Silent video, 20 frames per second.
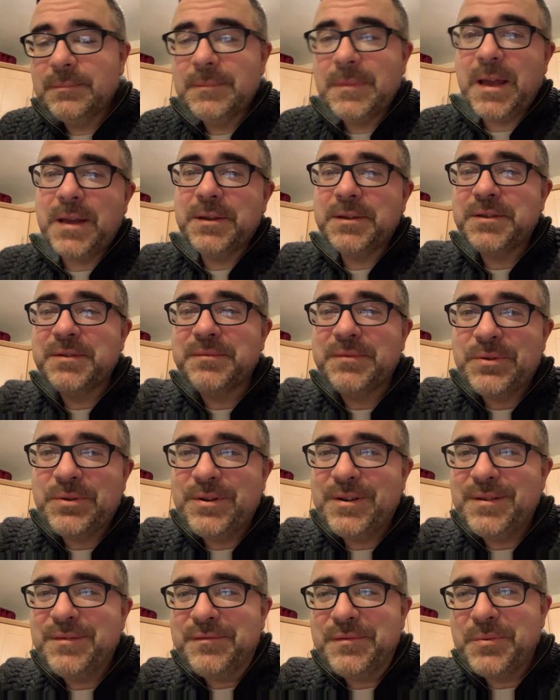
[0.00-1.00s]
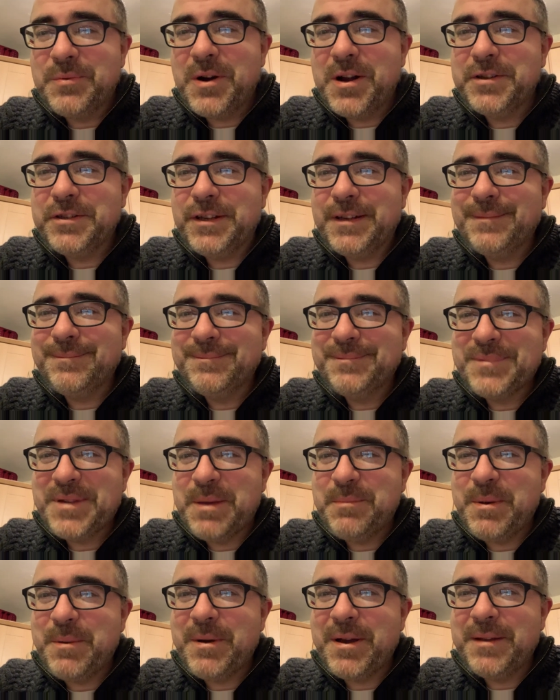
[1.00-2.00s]
thanks for watching.
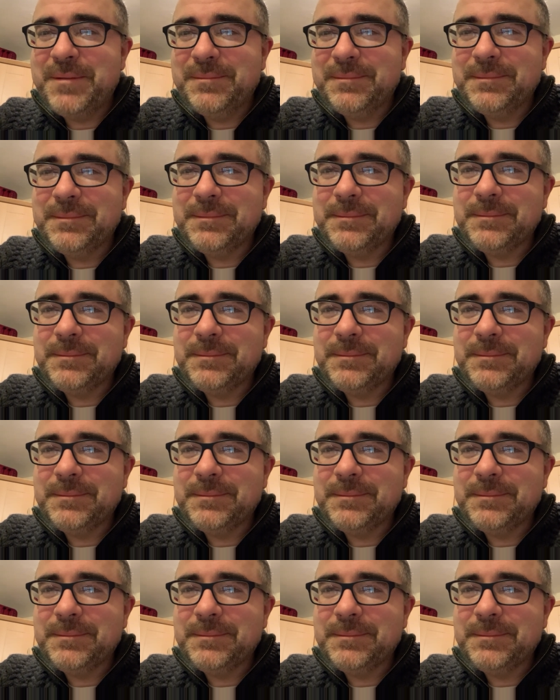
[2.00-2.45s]
Okay, bye bye.